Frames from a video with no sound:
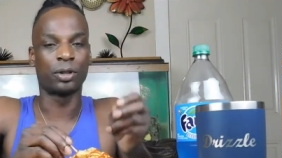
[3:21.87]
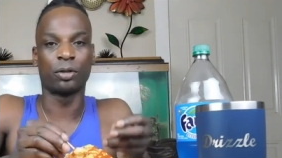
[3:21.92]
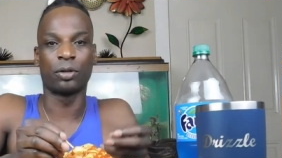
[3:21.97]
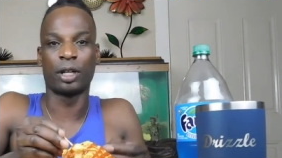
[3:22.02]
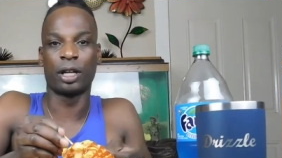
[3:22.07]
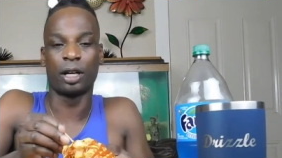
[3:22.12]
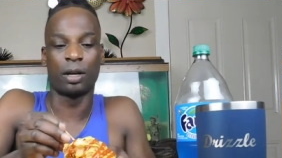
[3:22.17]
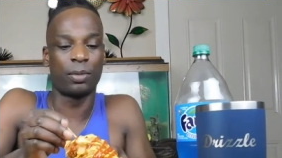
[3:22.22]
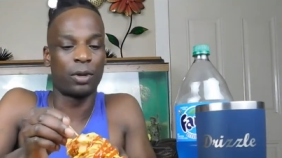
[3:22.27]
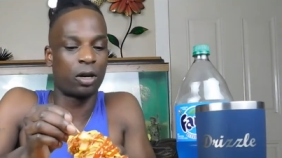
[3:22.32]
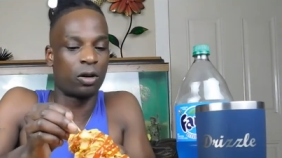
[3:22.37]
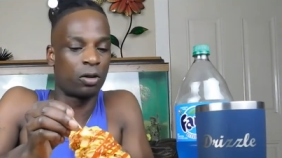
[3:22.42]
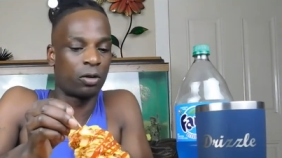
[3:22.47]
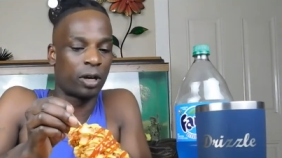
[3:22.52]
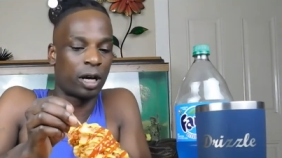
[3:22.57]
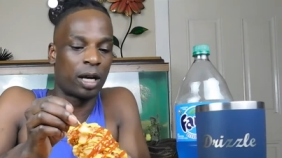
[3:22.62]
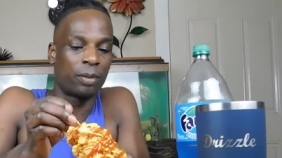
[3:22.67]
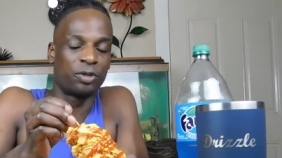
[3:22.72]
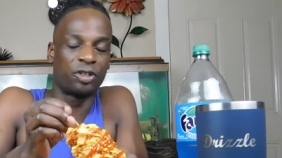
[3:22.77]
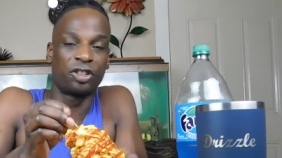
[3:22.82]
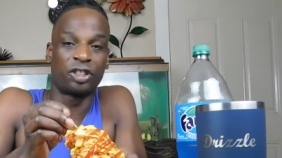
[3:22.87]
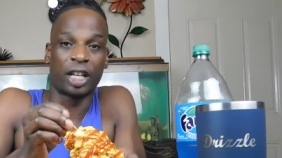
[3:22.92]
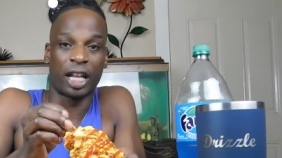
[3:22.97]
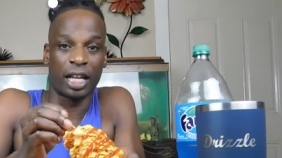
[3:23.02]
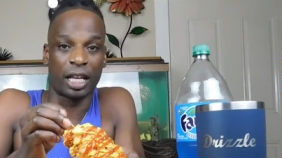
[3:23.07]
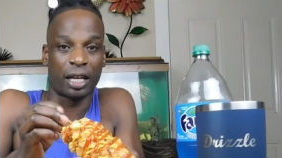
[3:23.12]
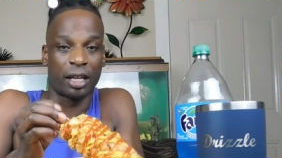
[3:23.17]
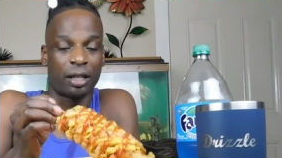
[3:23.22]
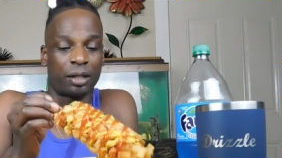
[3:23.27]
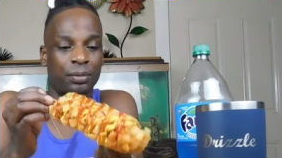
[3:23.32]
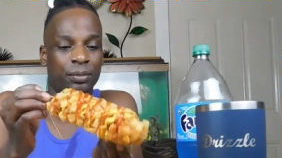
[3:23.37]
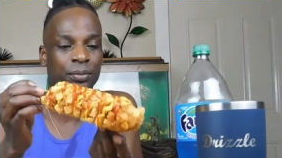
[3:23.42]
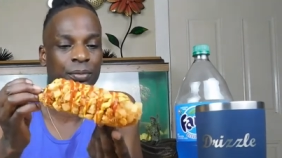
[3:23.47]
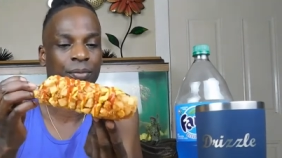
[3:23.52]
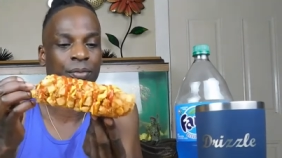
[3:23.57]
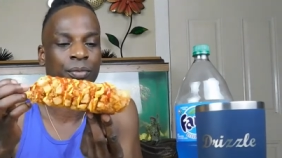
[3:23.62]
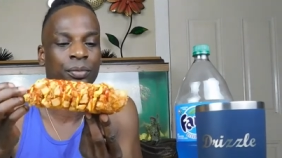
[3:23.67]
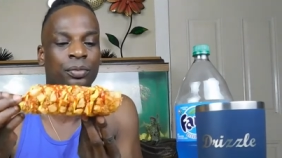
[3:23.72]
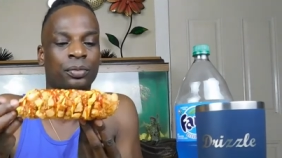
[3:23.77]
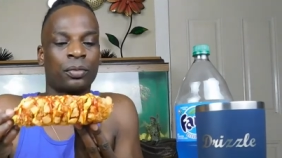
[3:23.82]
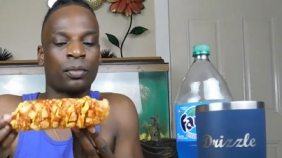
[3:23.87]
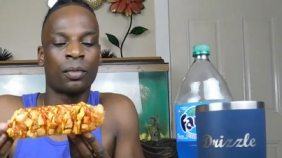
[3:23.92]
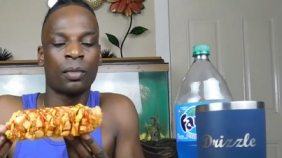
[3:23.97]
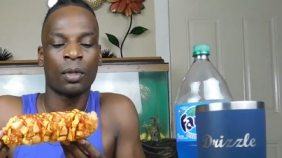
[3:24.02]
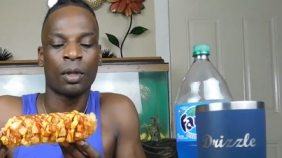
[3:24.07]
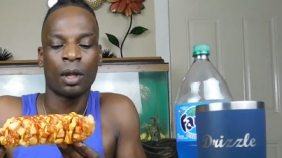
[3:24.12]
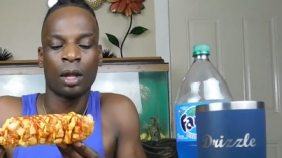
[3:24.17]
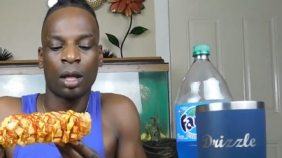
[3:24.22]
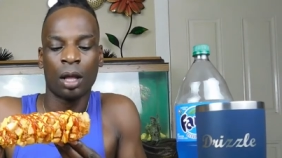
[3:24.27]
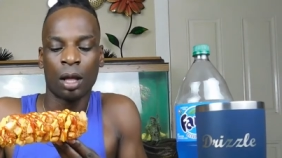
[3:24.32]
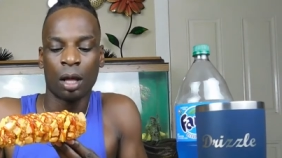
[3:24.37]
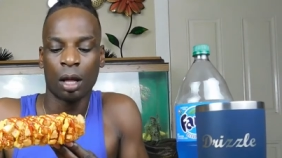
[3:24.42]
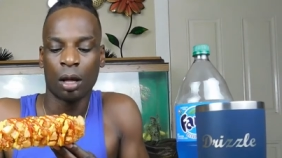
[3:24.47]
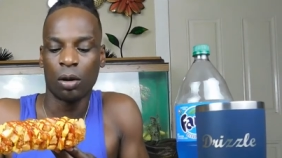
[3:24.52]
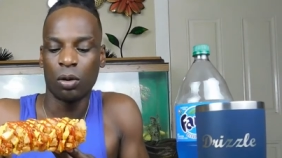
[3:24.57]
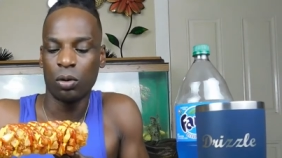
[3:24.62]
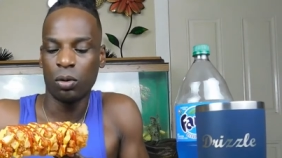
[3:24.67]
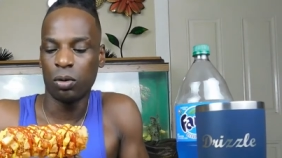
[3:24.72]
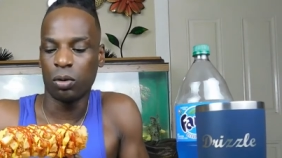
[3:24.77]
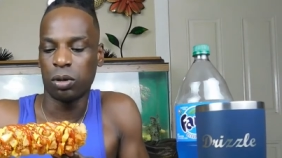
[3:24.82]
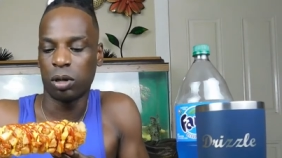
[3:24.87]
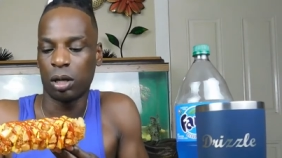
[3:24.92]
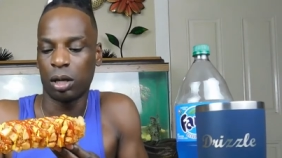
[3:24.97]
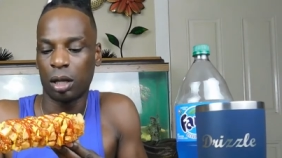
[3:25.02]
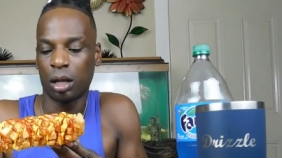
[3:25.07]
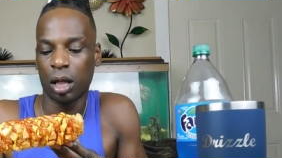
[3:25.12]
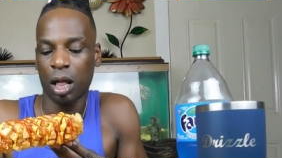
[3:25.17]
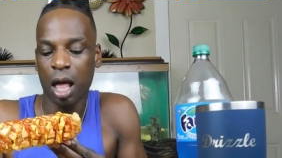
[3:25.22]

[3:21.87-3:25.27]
so damn hungry, I'm shaking. Ooh.